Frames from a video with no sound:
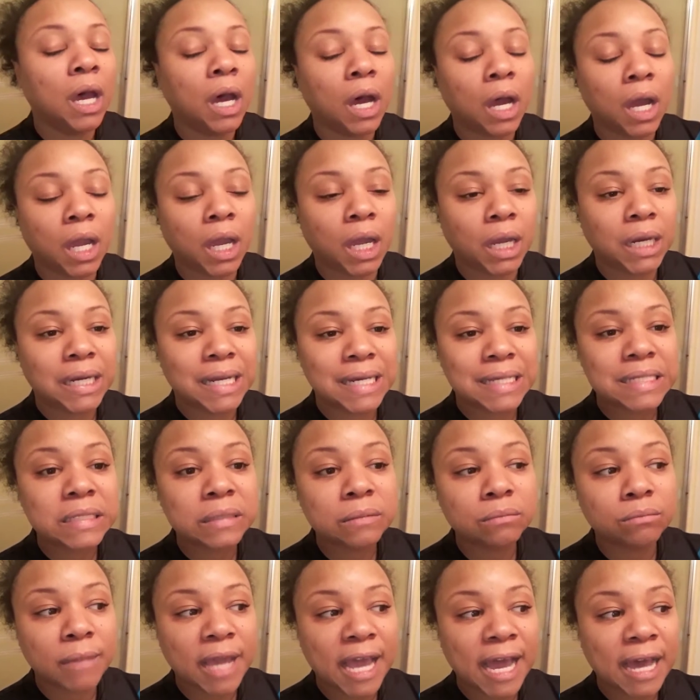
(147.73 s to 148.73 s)
It doesn't
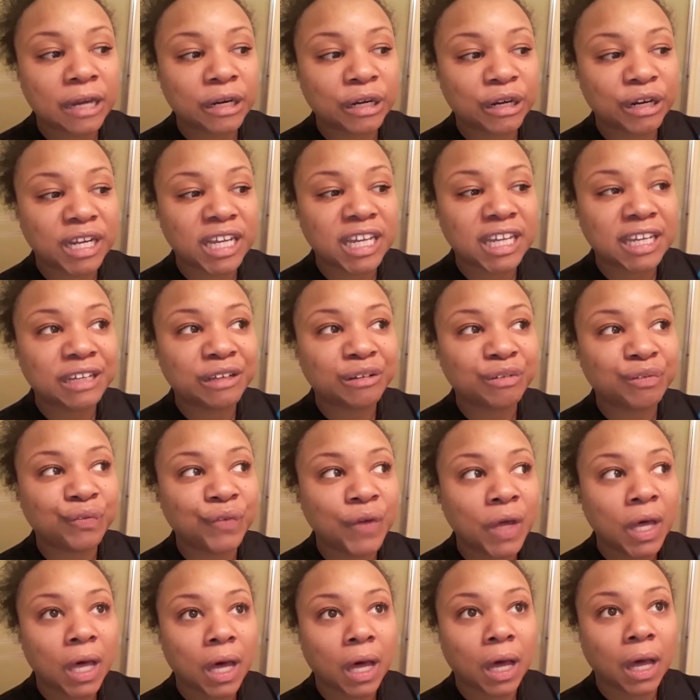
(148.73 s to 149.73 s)
matter if
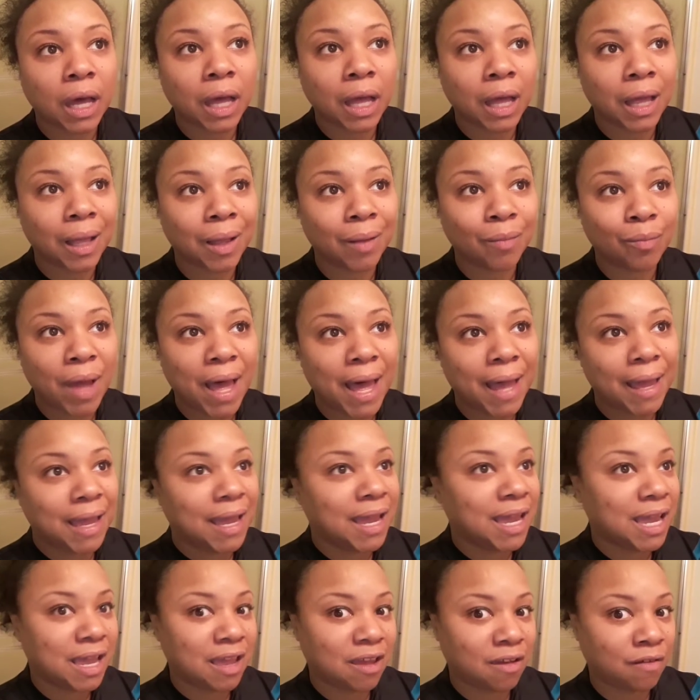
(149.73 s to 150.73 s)
I
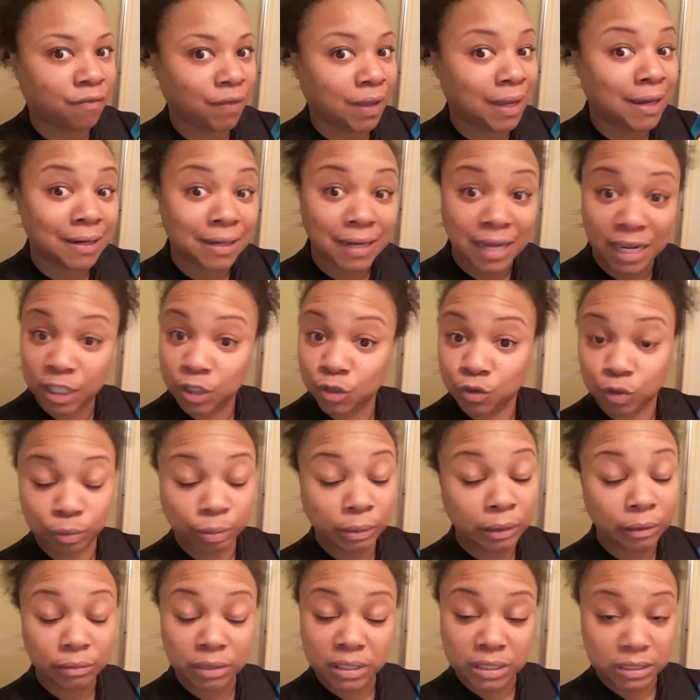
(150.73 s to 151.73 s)
have a natural
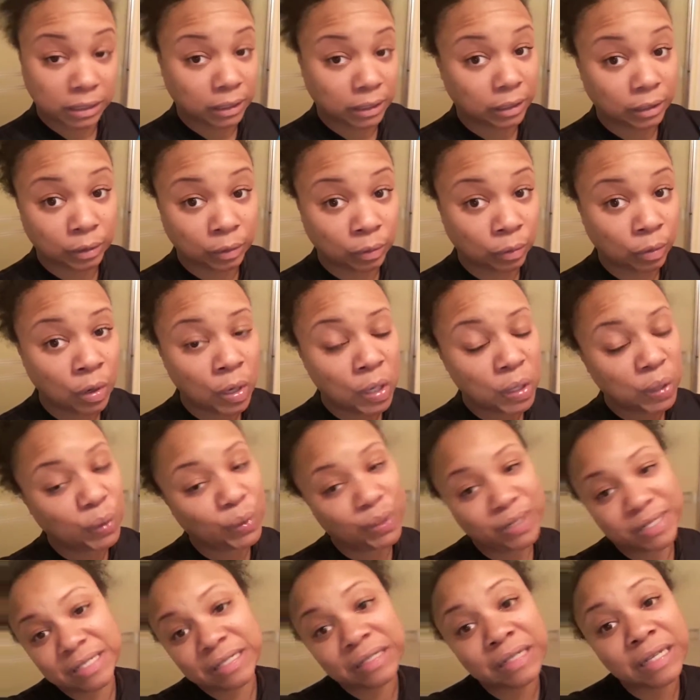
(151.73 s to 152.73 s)
ponytail or a
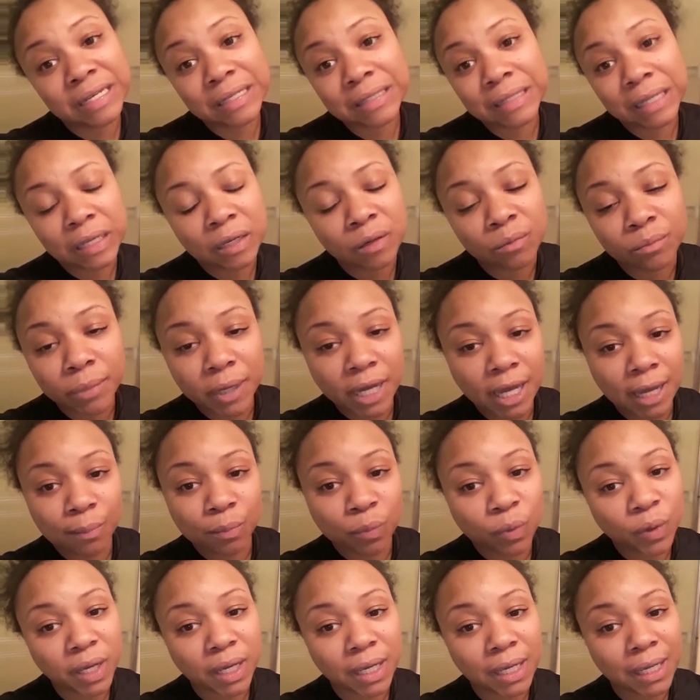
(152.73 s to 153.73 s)
sleek down bob
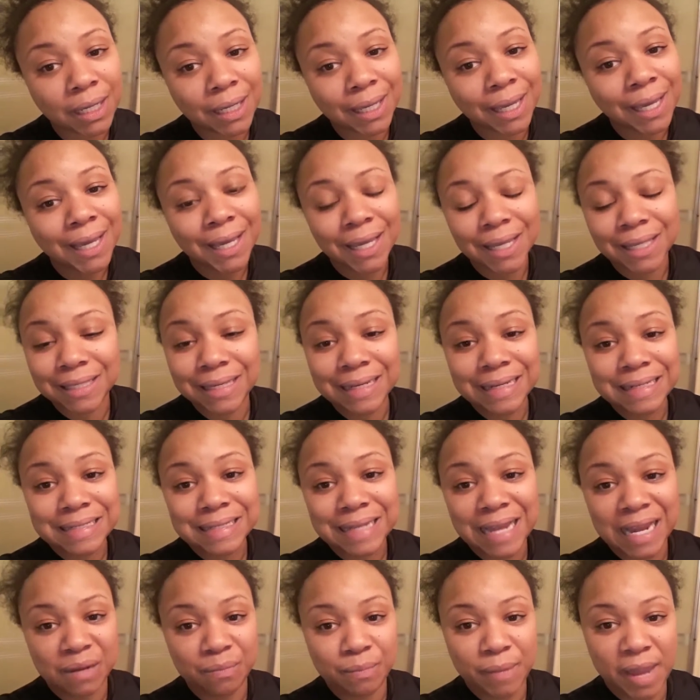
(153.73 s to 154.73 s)
wig. It does
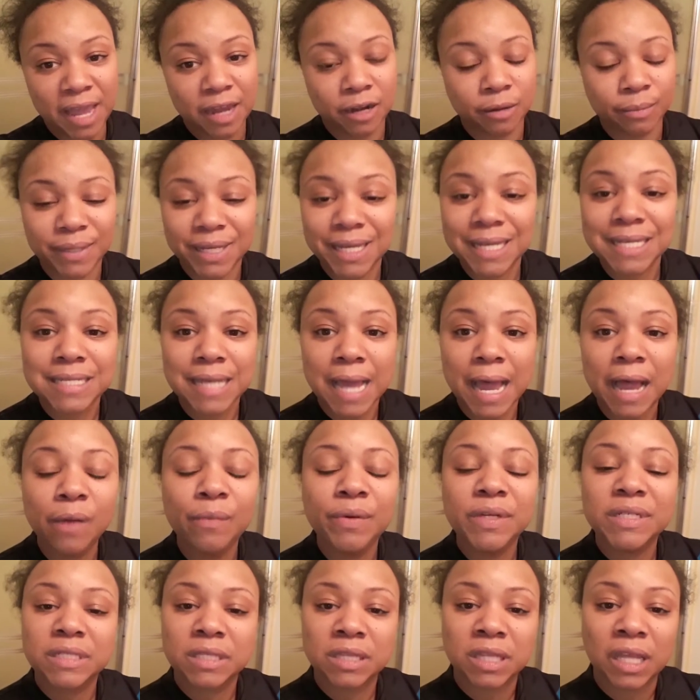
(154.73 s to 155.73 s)
not matter, because I
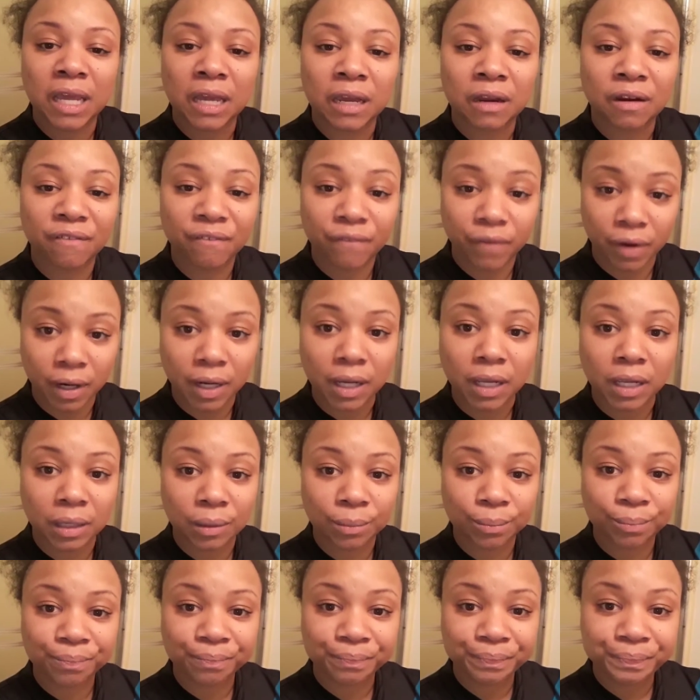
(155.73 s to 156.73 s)
was there for
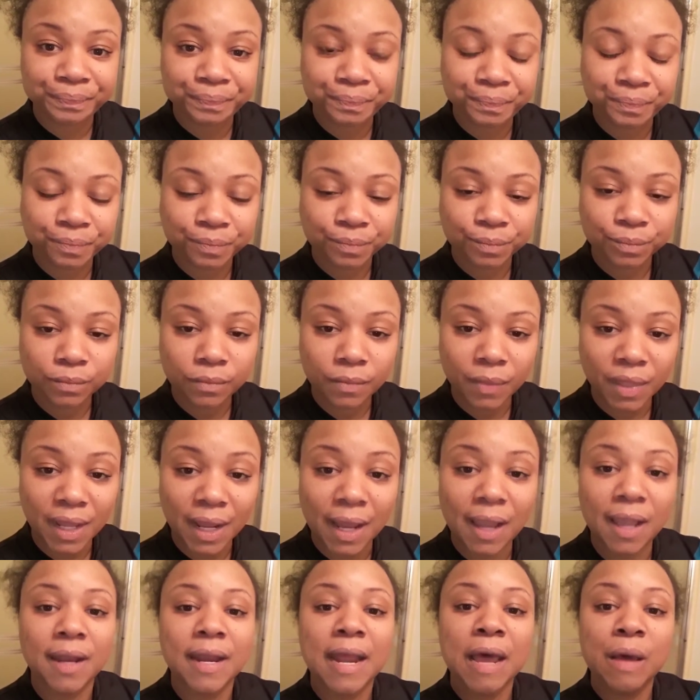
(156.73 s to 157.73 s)
him
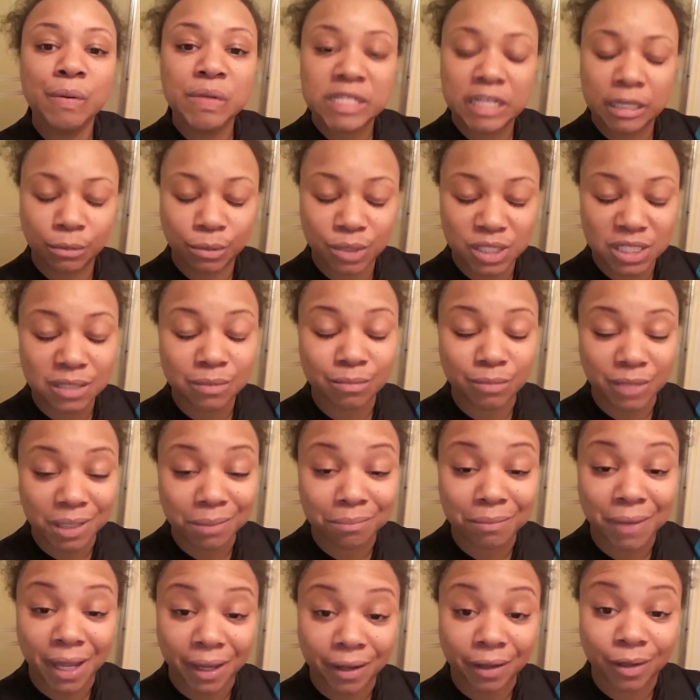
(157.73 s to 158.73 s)
and I was able to meet
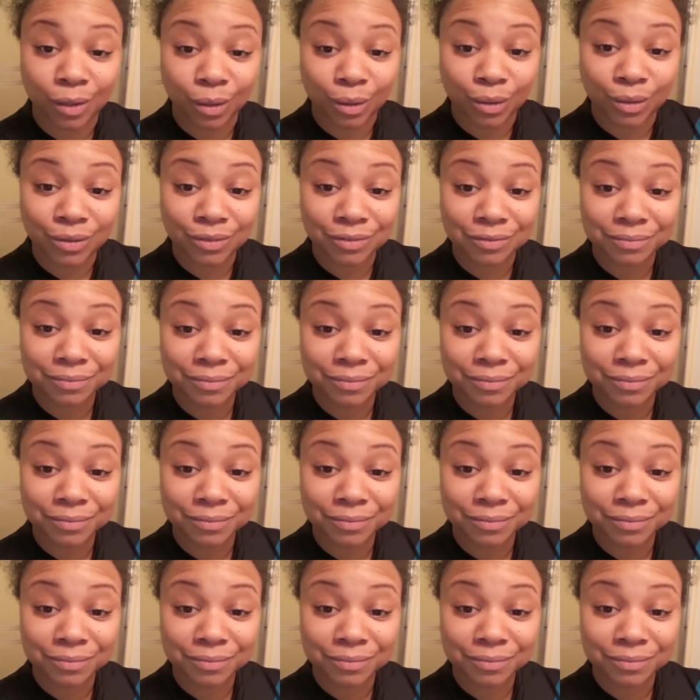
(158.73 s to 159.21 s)
my goal.